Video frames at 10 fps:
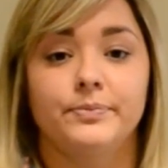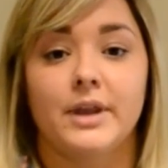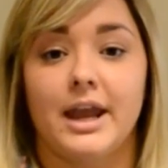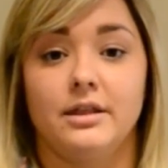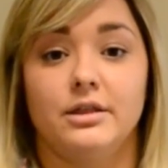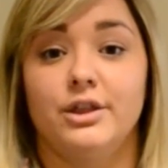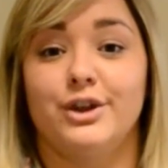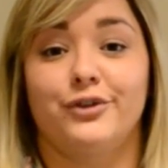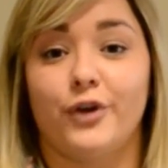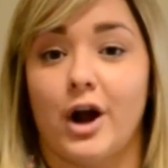in the
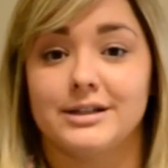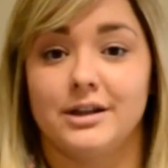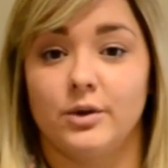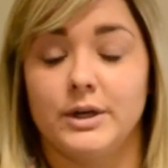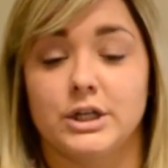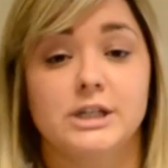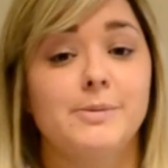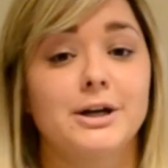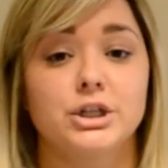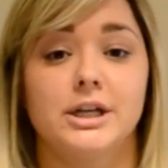frost in the winter,
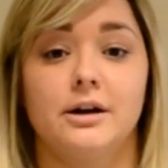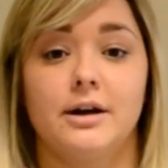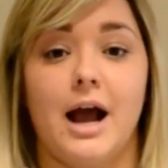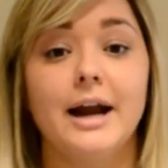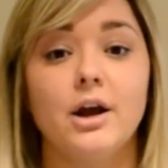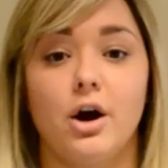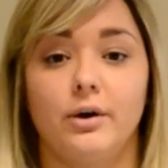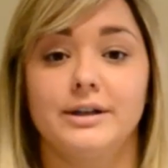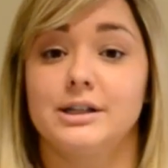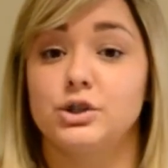especially here in Idaho,
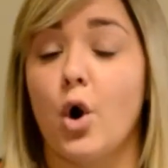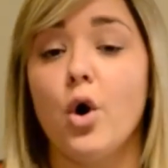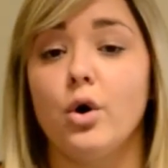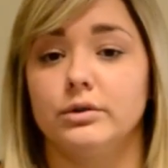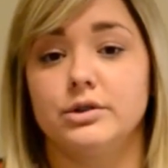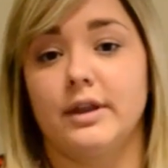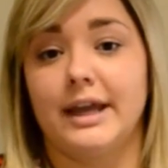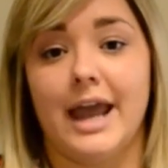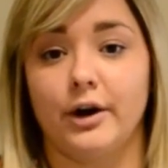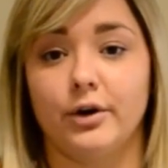because it's cold, so they
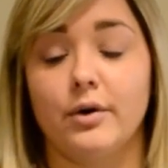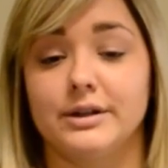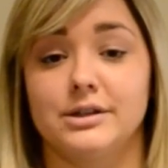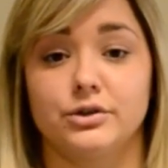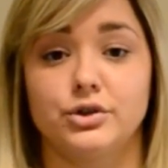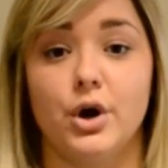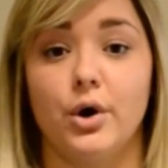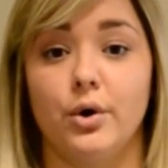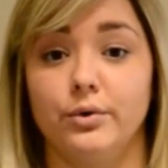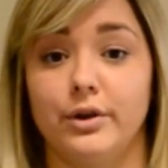can't grow because there's
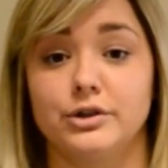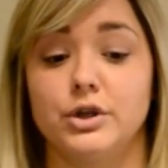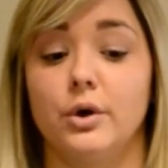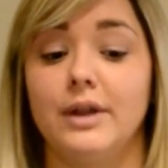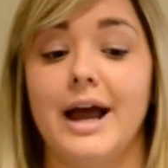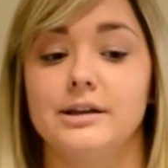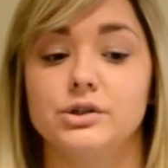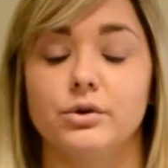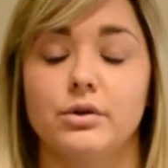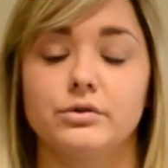no light.
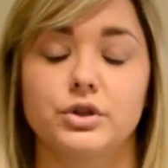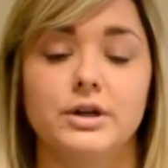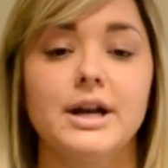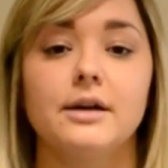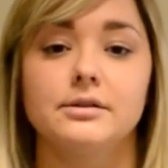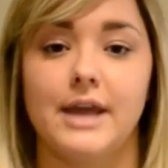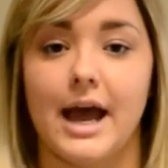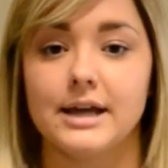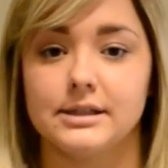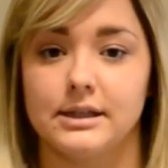So those greenhouse
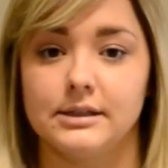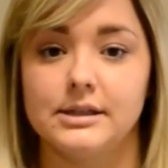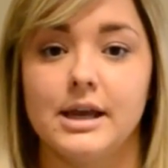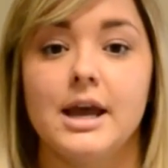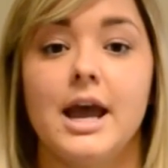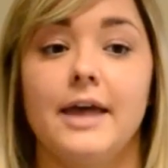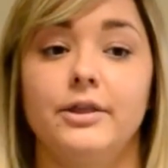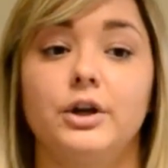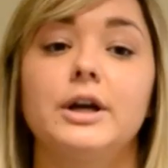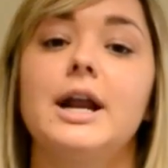gases and
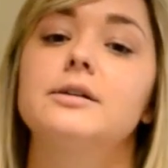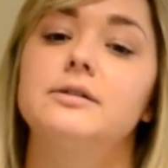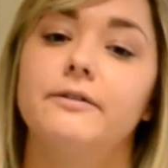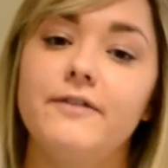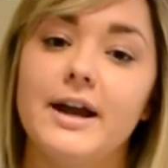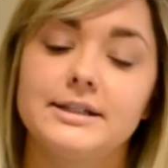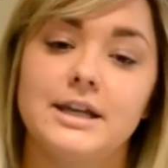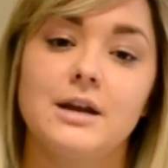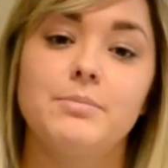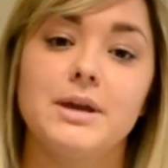the greenhouse effect
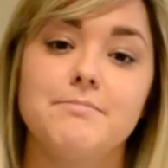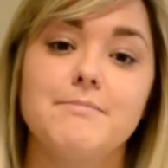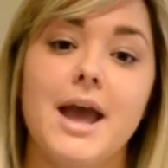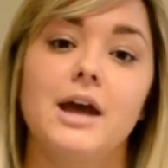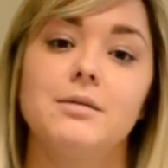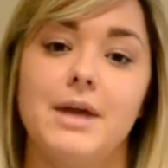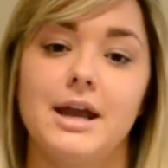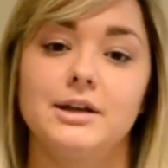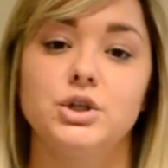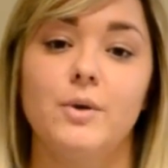can be
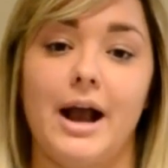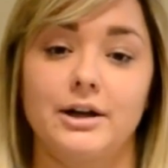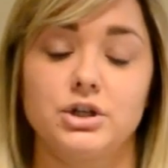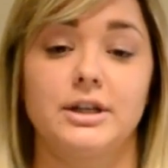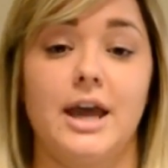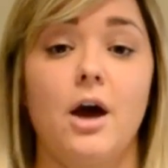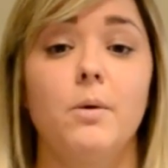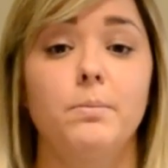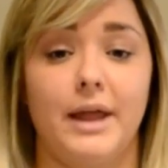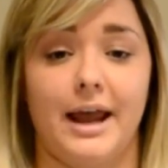man-made to actually
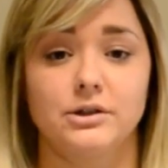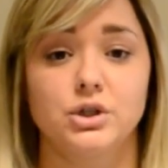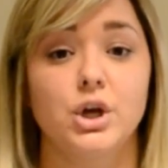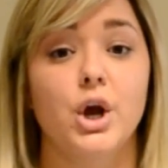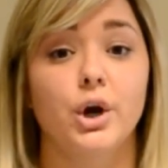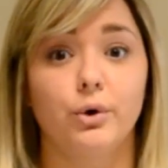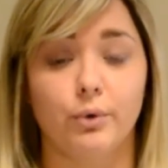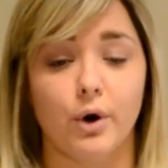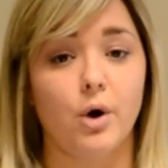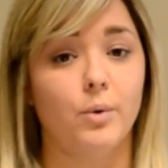help plants
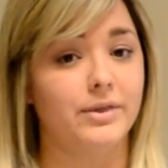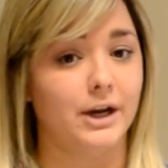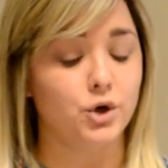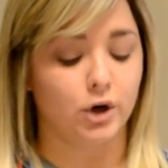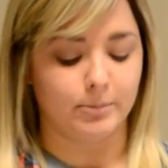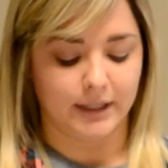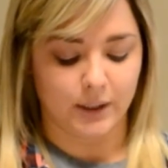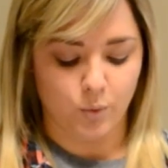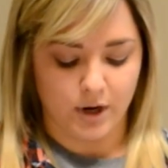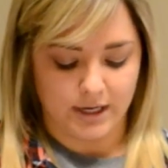grow when they normally
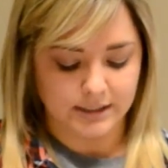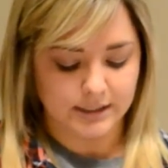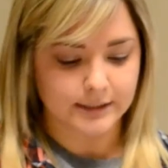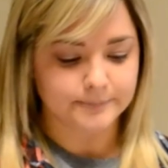wouldn't.